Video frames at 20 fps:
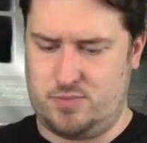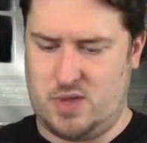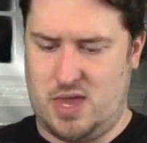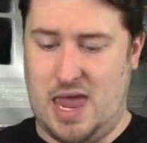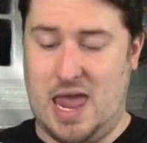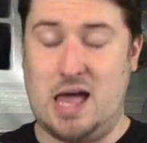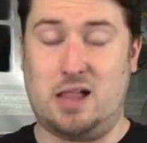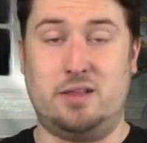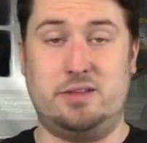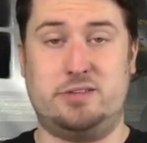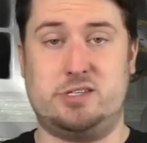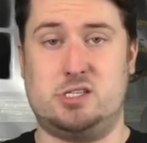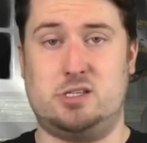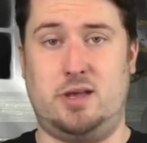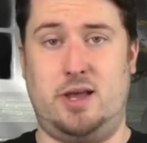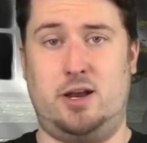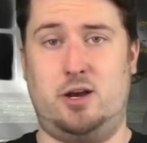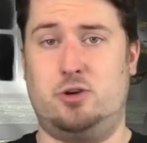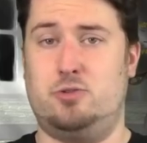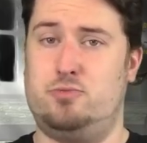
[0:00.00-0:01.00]
Helen
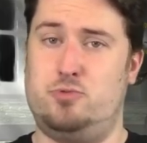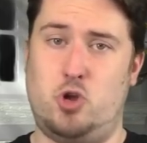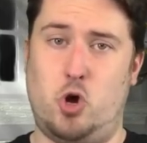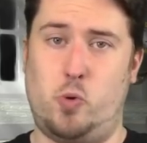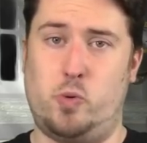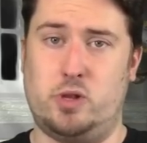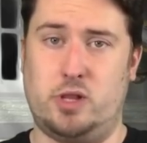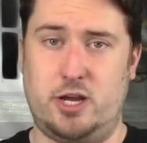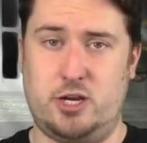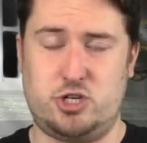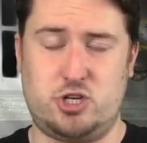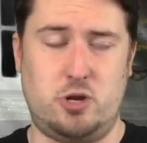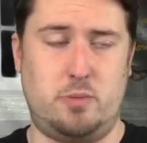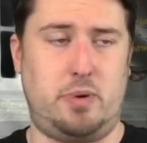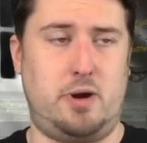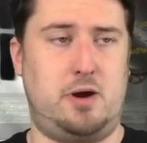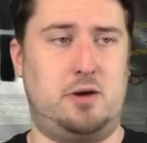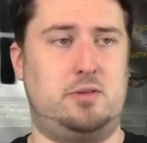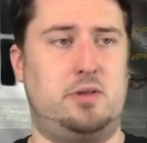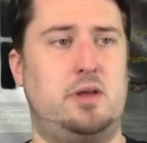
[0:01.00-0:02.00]
Slater, no relation
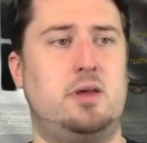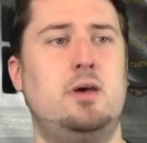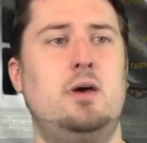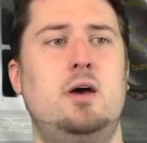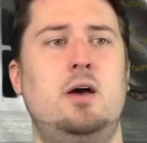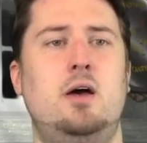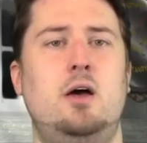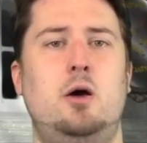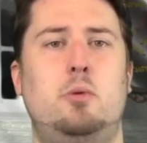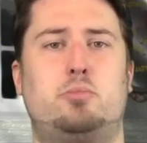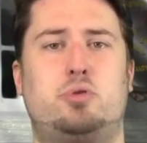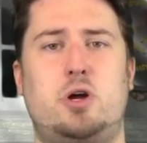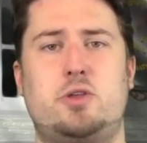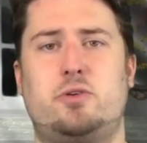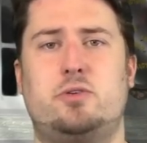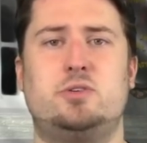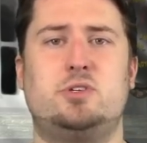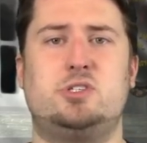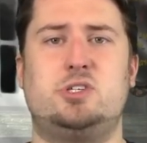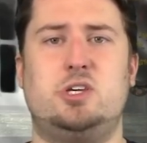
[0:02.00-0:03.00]
apparently,
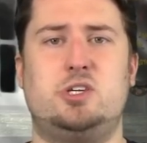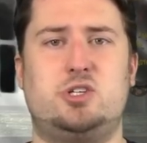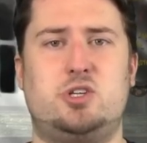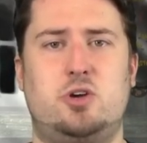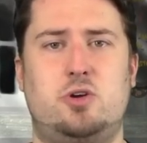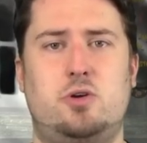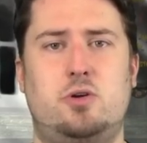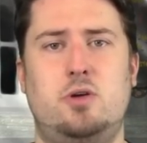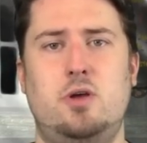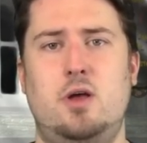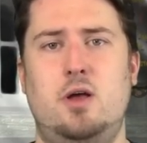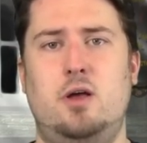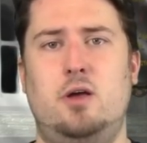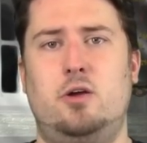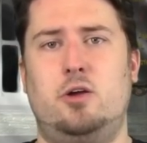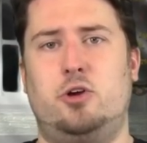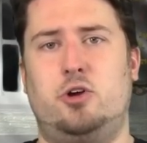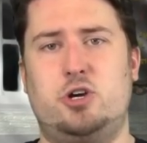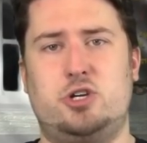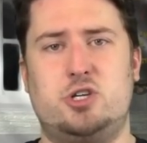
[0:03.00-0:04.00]
brother and sister.
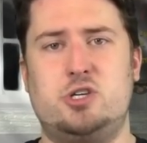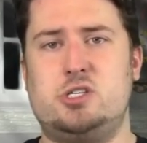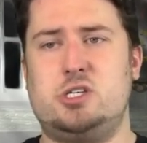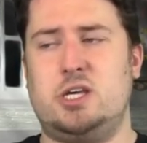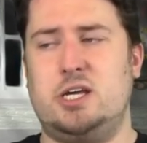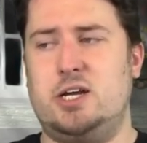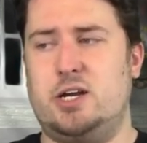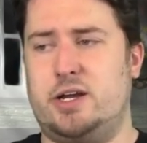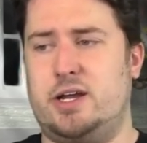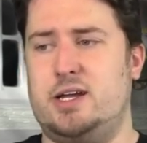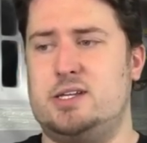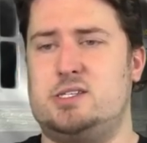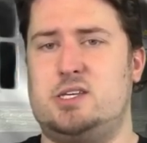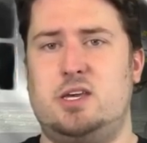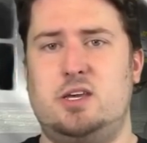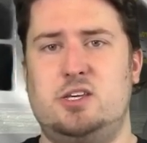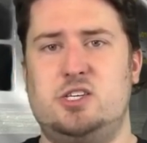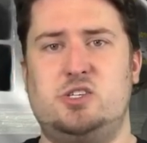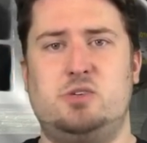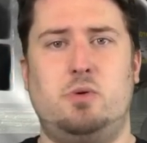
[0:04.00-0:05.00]
Christian Slater gets
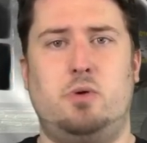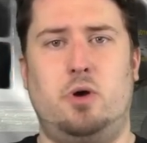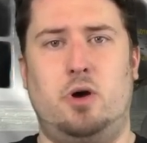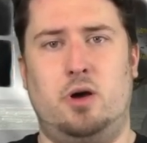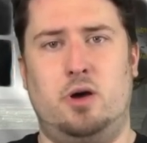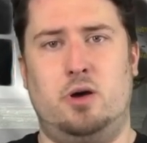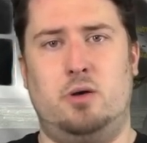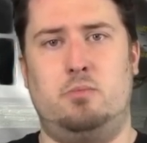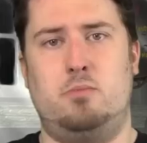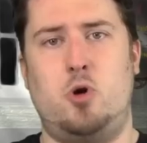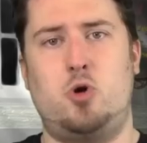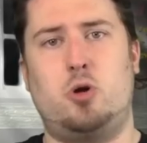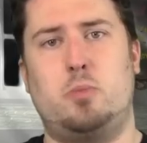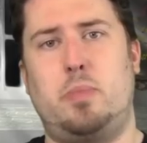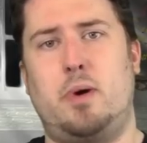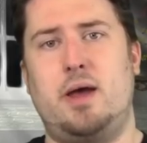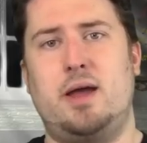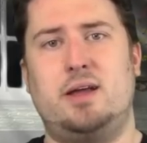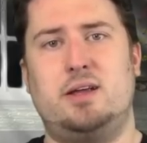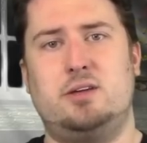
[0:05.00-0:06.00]
his
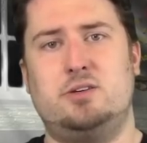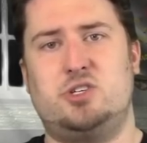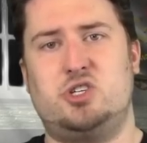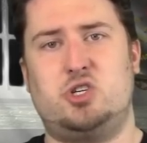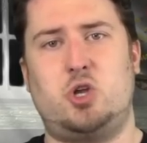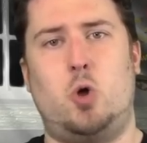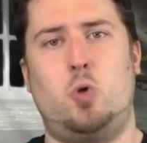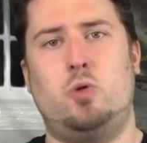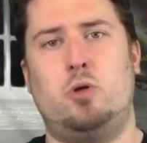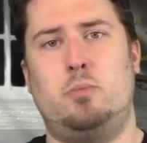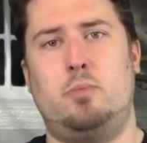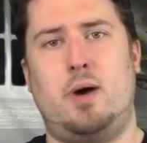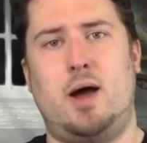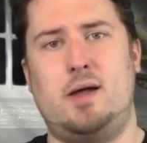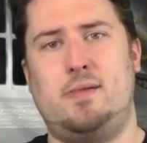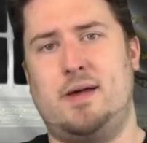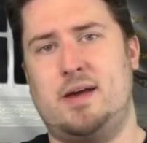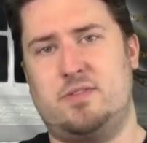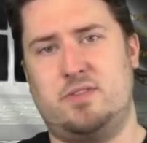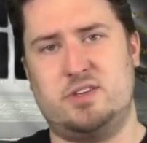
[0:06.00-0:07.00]
motorbike stolen by
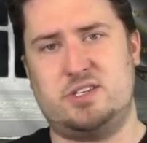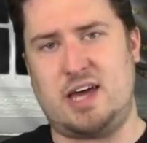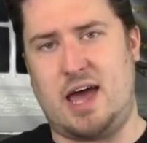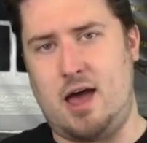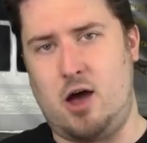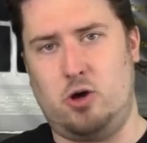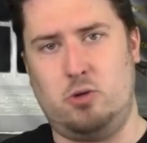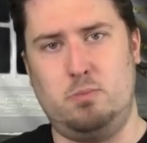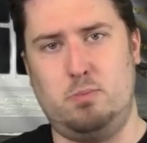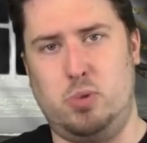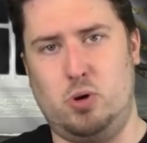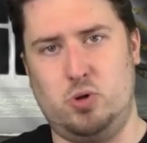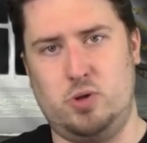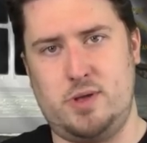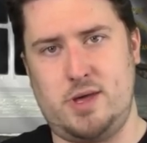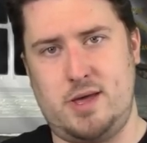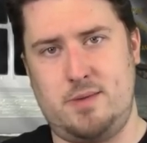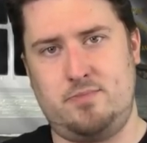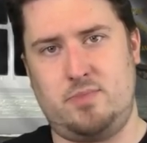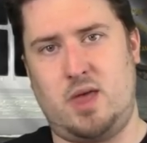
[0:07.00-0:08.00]
like the town
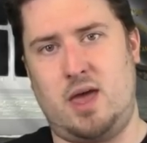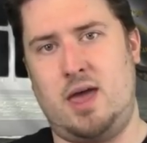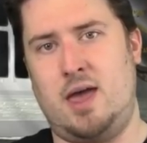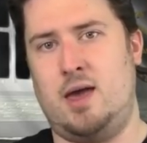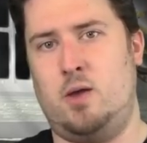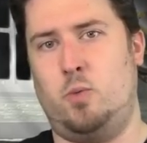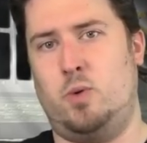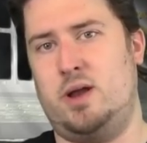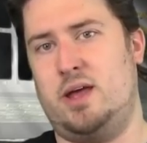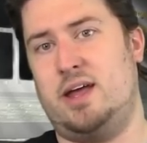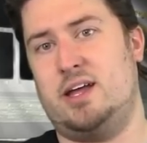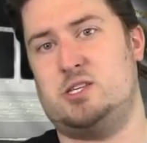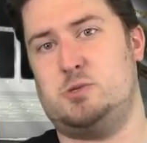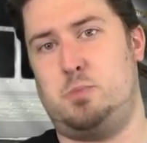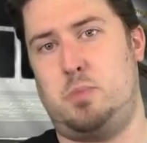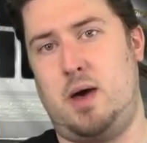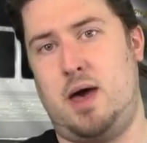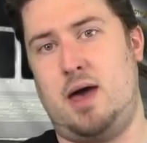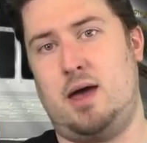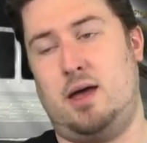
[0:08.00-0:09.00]
bully, and when he gets
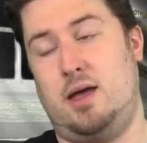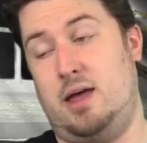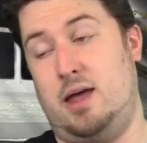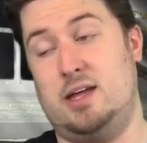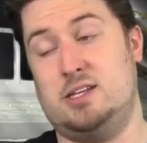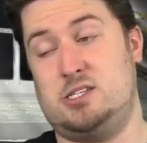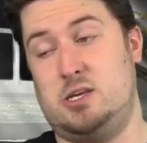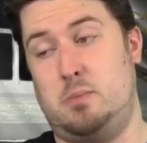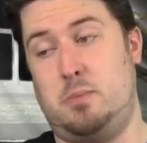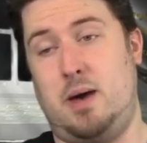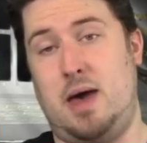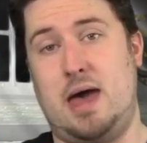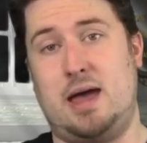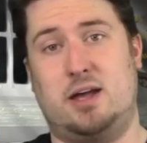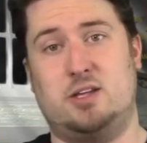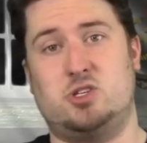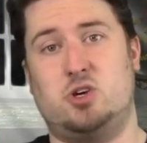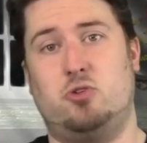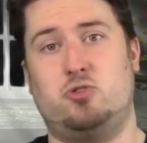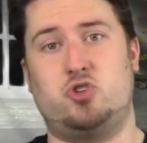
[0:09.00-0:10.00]
it back,
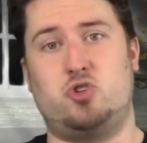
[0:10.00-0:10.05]
it's all